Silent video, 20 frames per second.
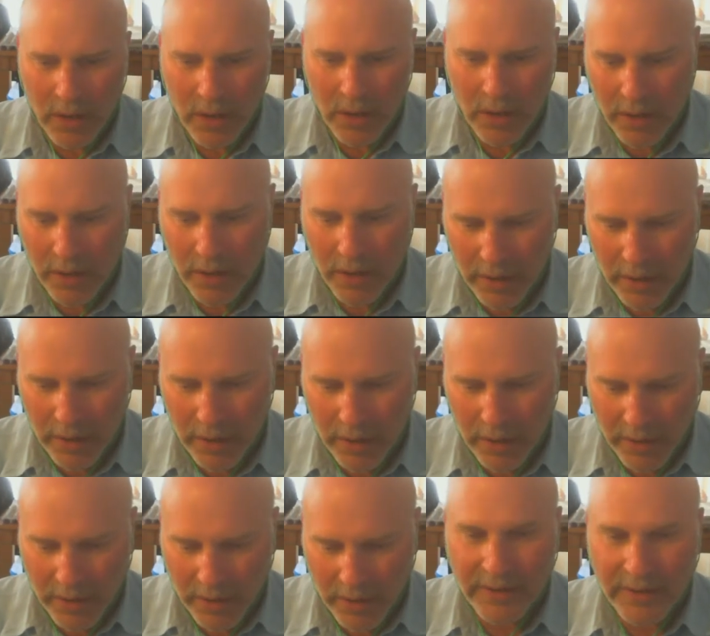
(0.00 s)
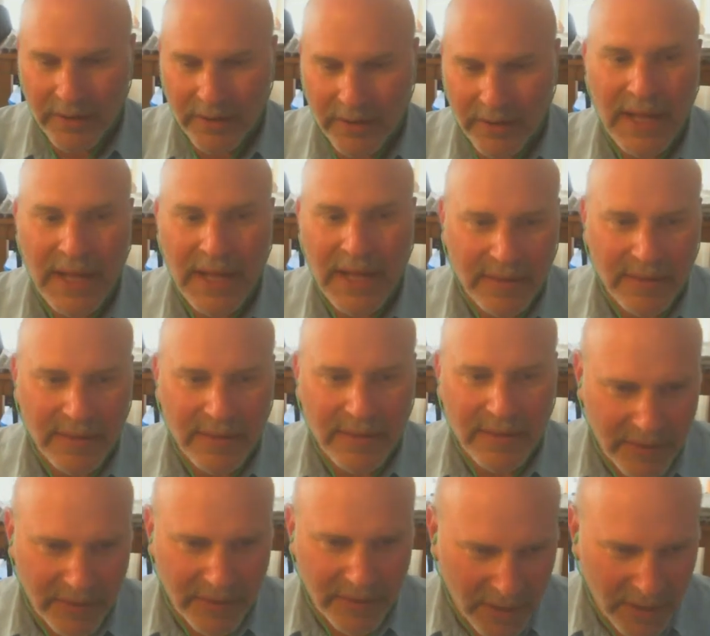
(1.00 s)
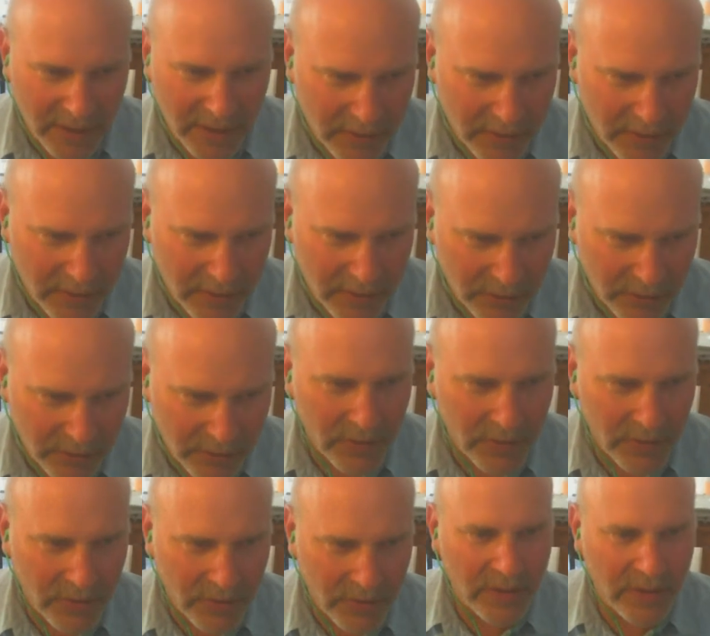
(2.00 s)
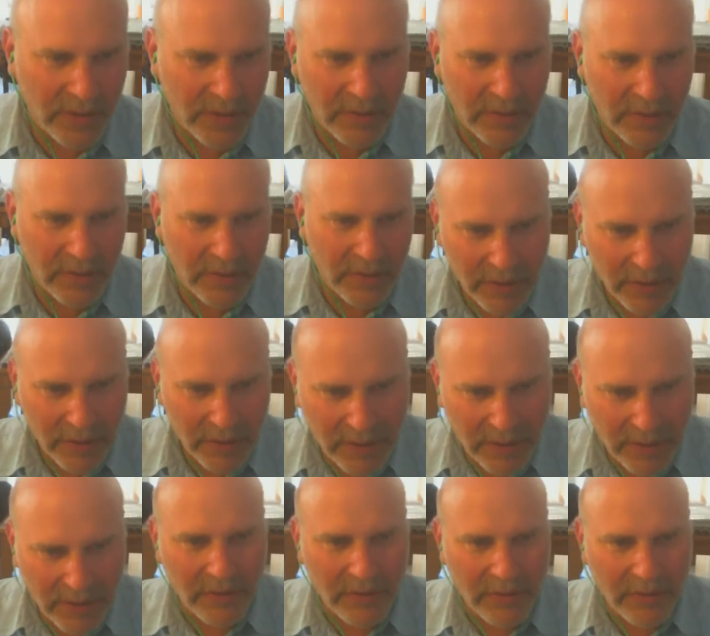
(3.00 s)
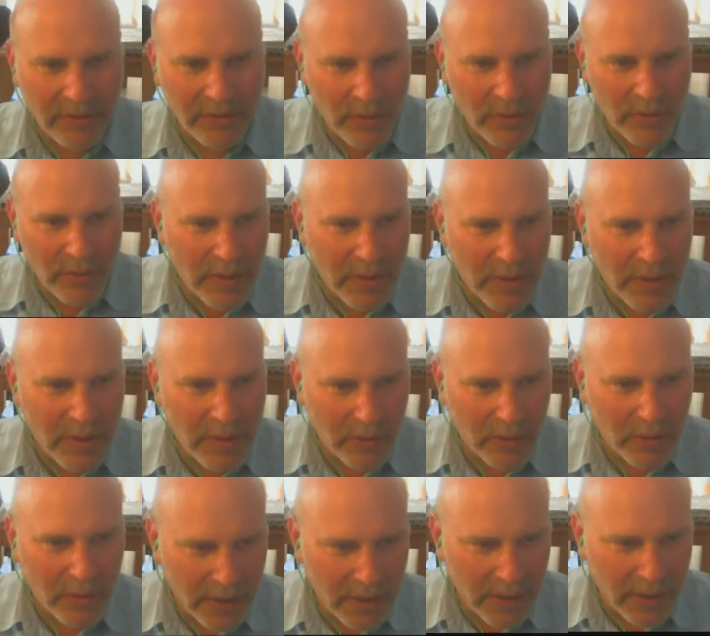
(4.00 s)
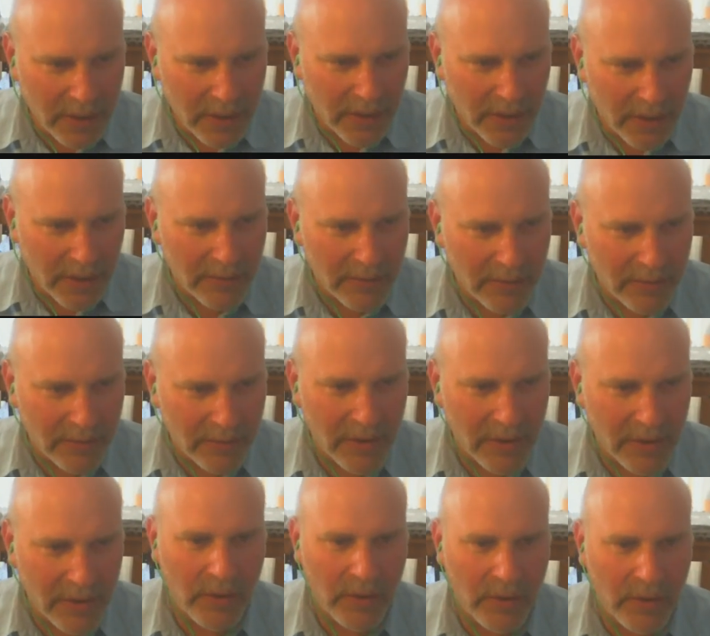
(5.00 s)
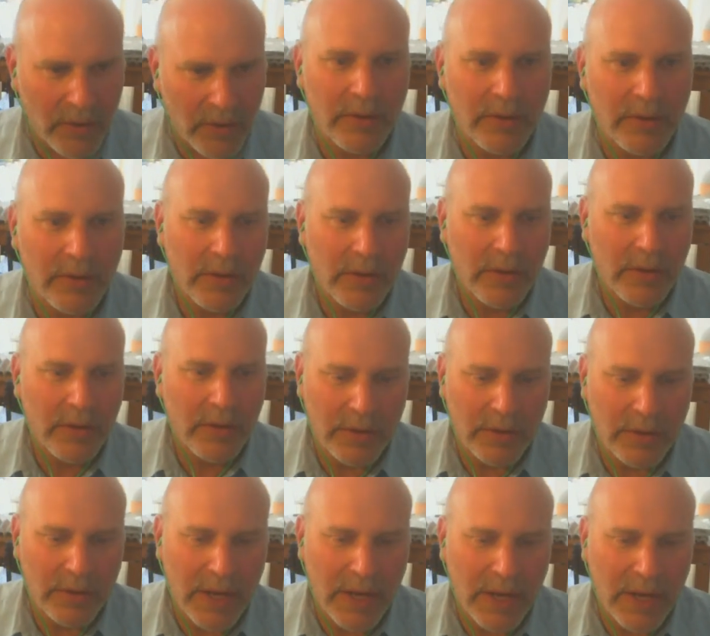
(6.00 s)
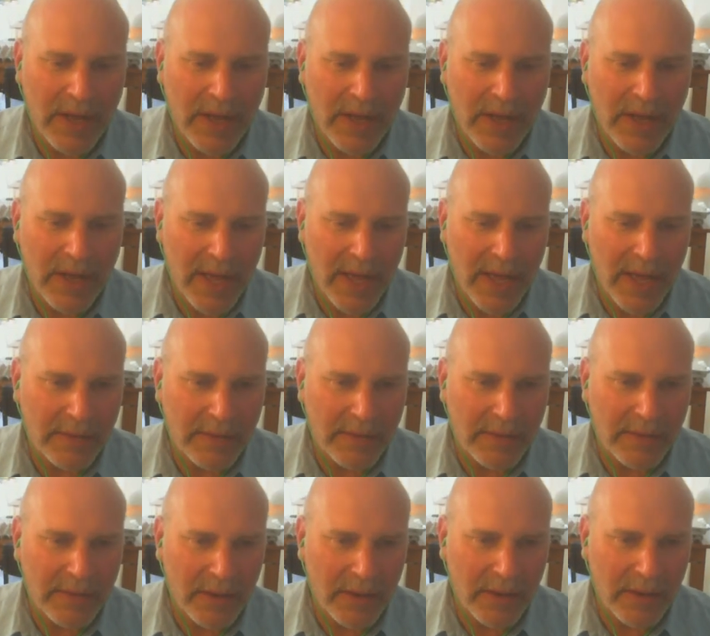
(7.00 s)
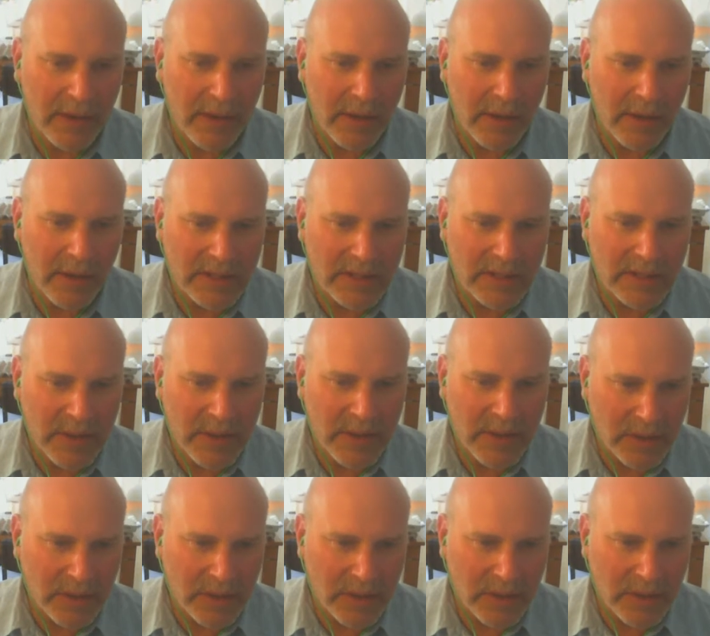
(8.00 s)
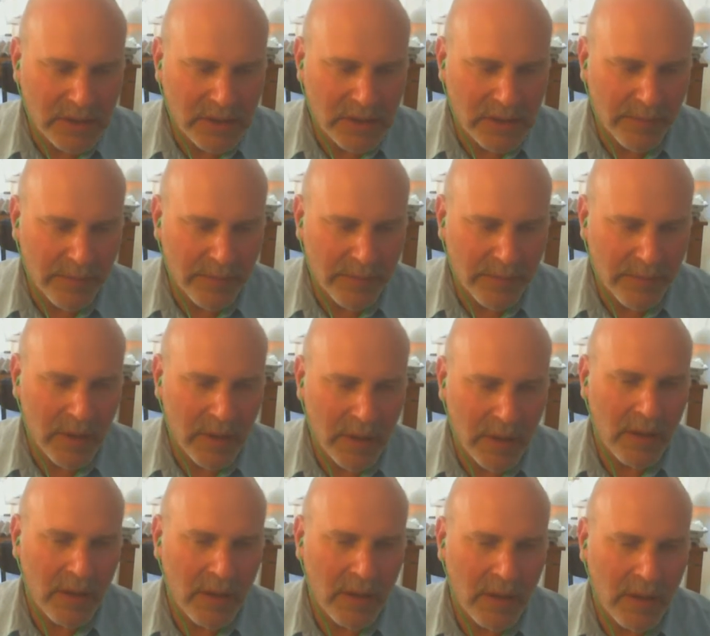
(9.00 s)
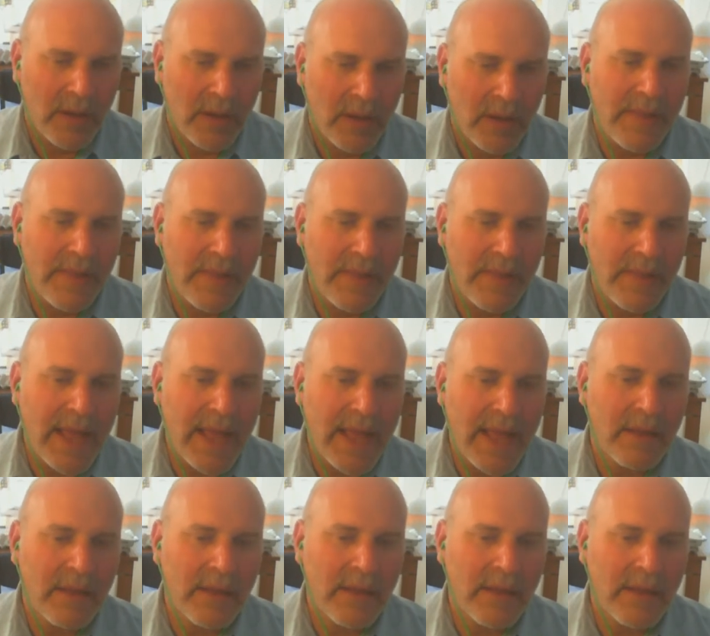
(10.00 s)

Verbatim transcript: uh, are commanded not to sit together. So you sit less than three people at a time so that you don't, you don't have that added uh, uh, specialness. And that